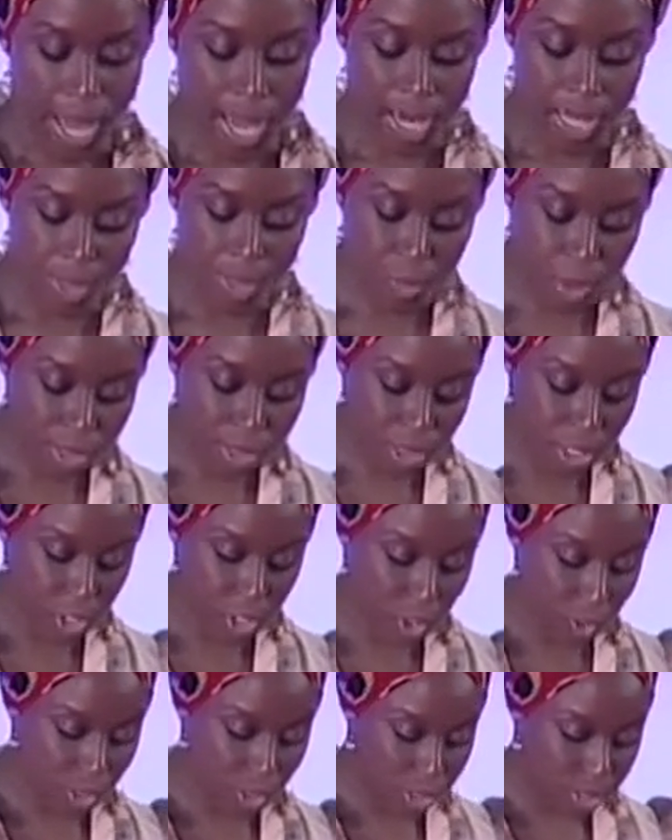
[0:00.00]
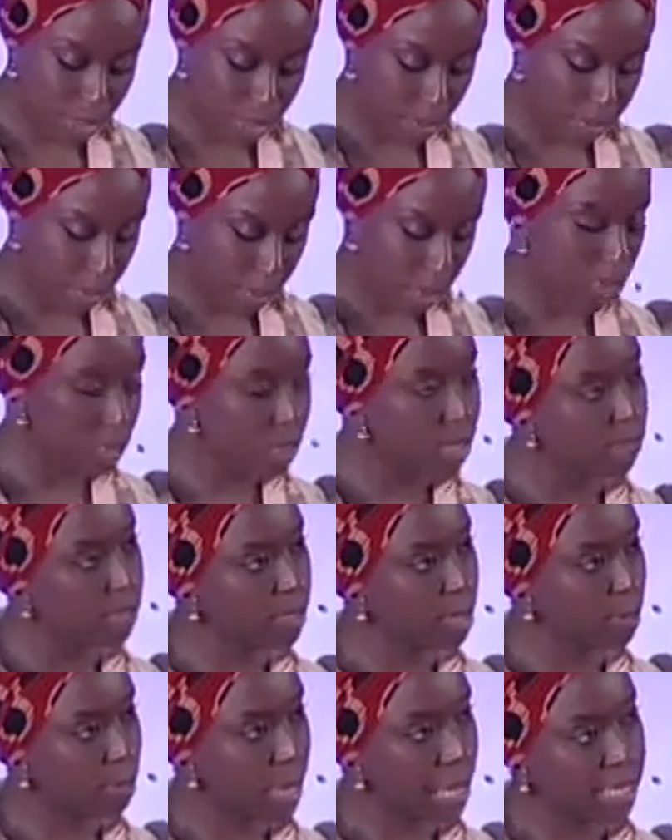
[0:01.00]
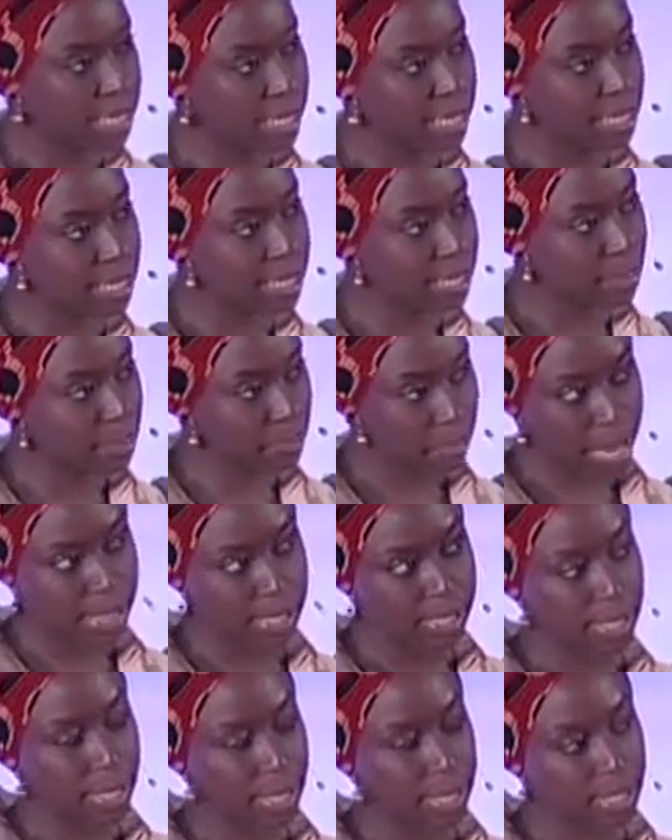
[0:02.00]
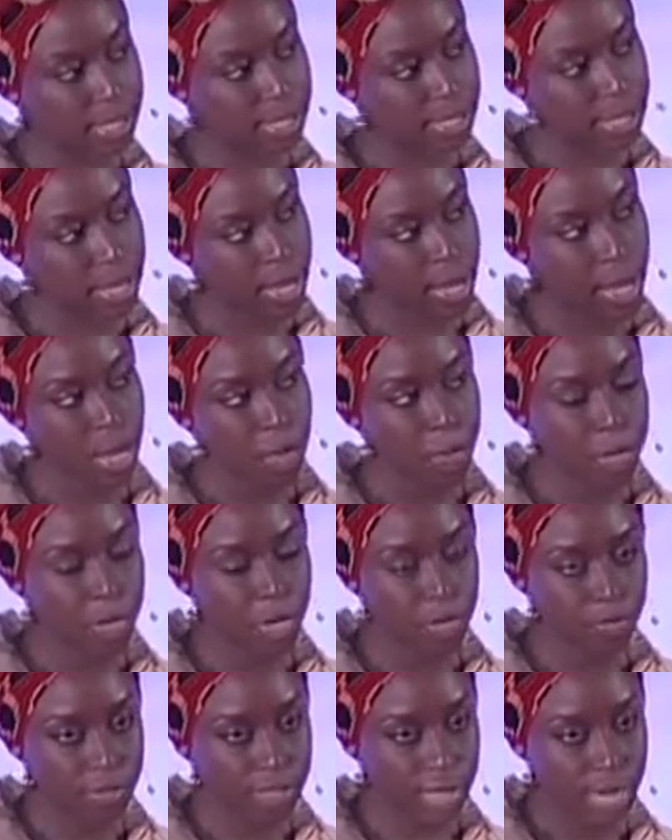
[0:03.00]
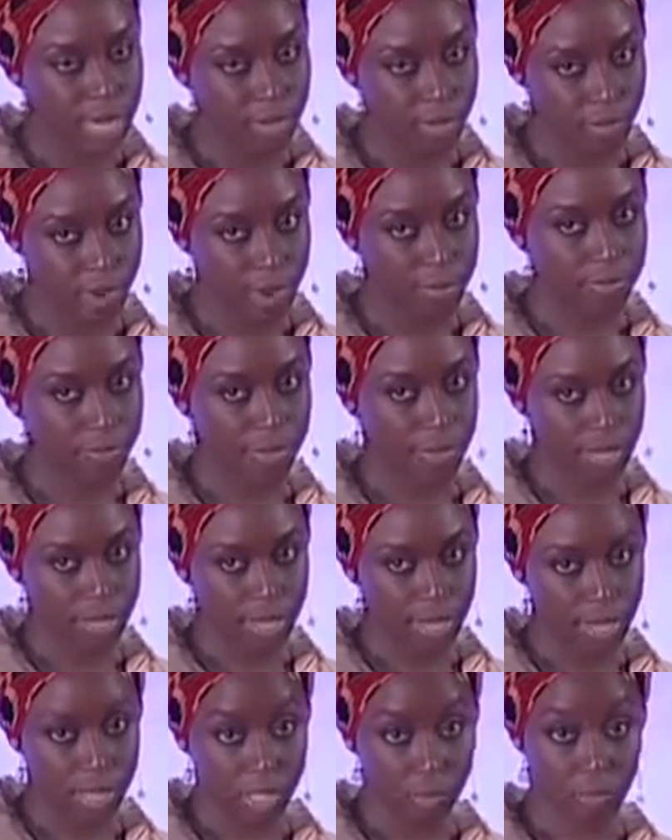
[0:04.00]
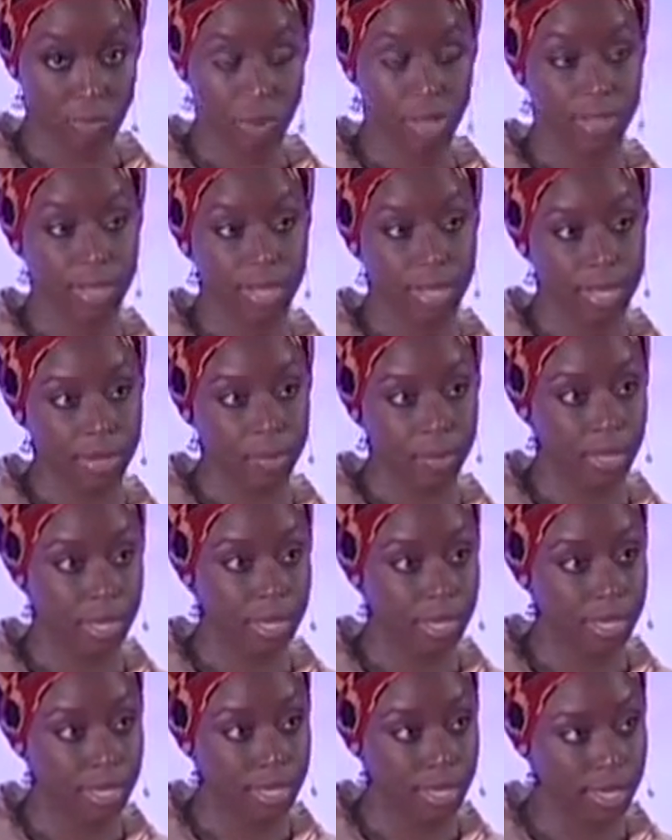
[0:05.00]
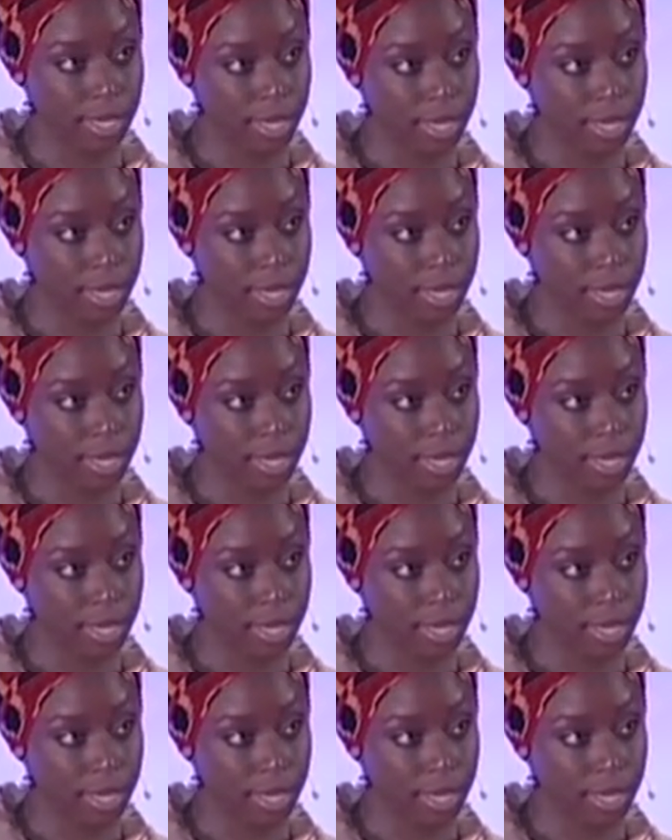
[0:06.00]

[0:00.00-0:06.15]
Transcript: And his mother showed us a beautifully patterned basket made of dyed raffia that his brother had made.